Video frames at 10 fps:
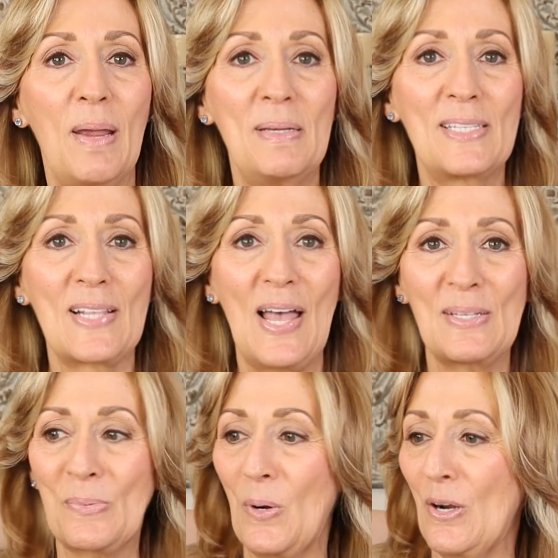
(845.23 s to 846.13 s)
famous
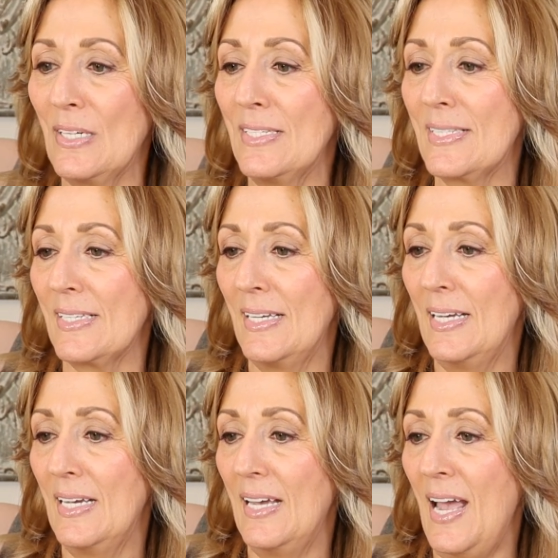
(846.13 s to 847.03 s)
last words.
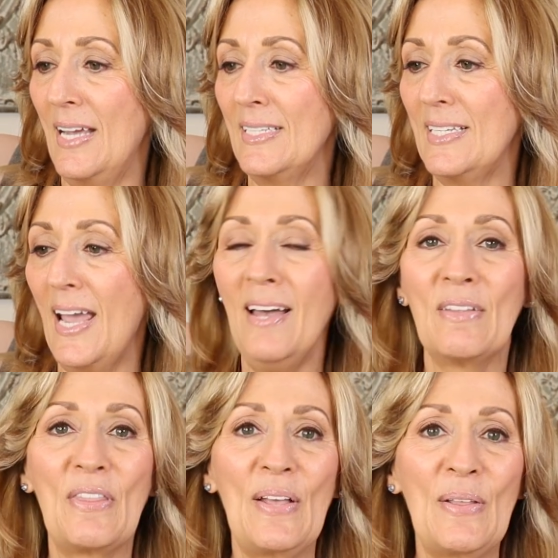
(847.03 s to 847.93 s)
And yeah,
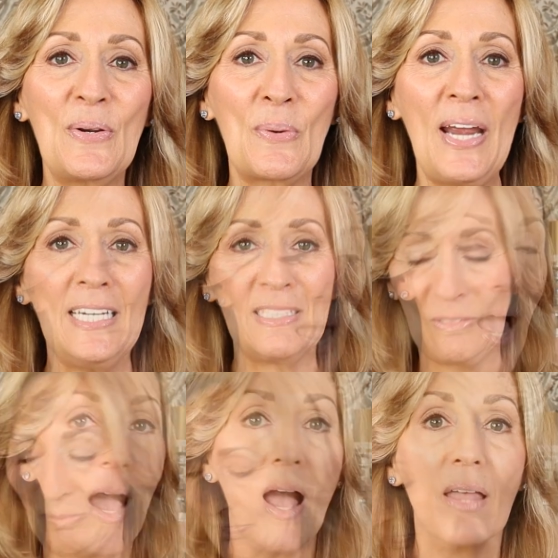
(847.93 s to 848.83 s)
they look great.
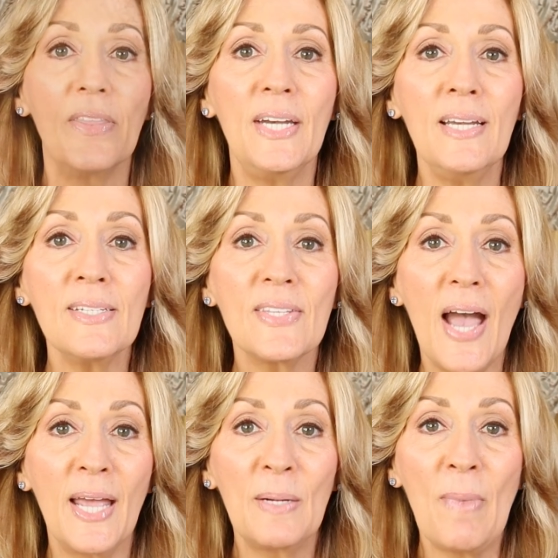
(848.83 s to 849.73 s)
The next
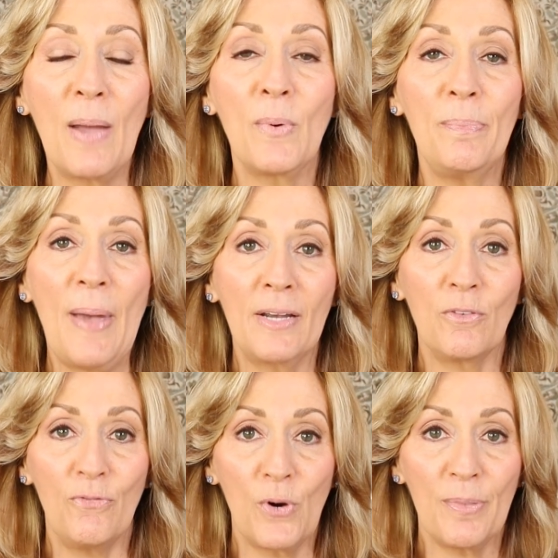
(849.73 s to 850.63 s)
item, I went back
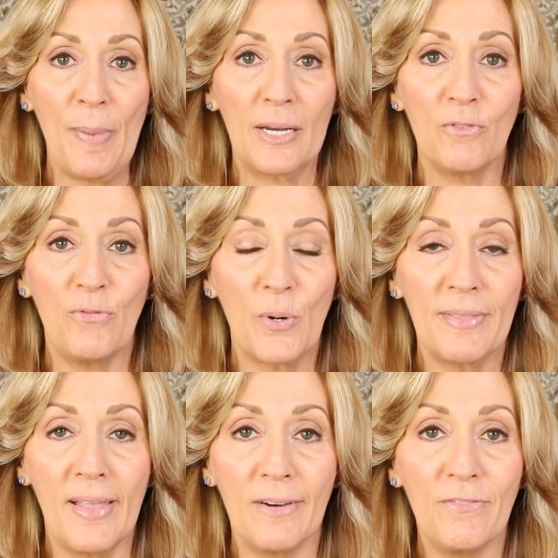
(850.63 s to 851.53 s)
and forth, back and
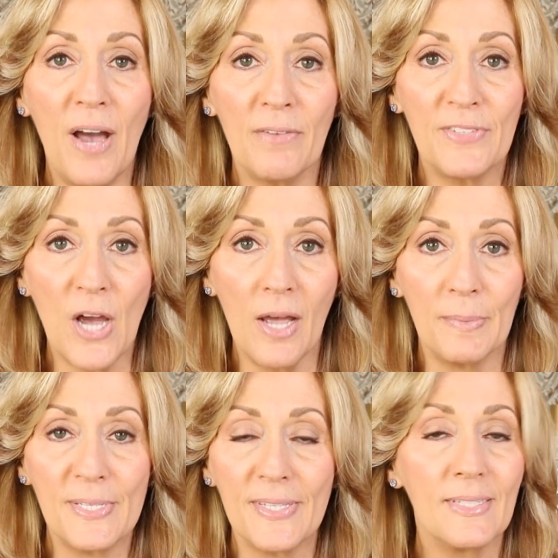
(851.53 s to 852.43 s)
forth like five
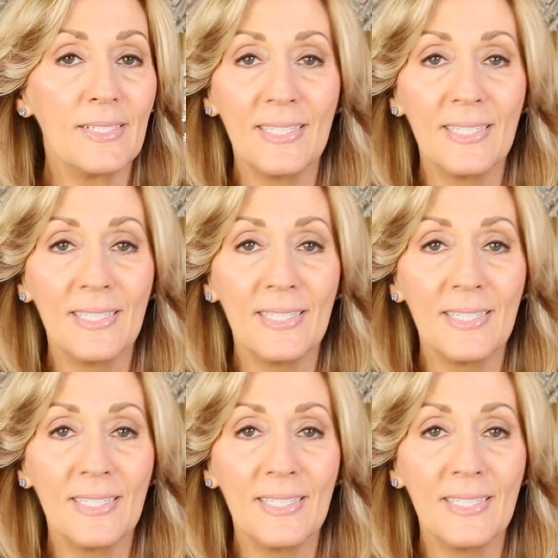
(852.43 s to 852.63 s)
times.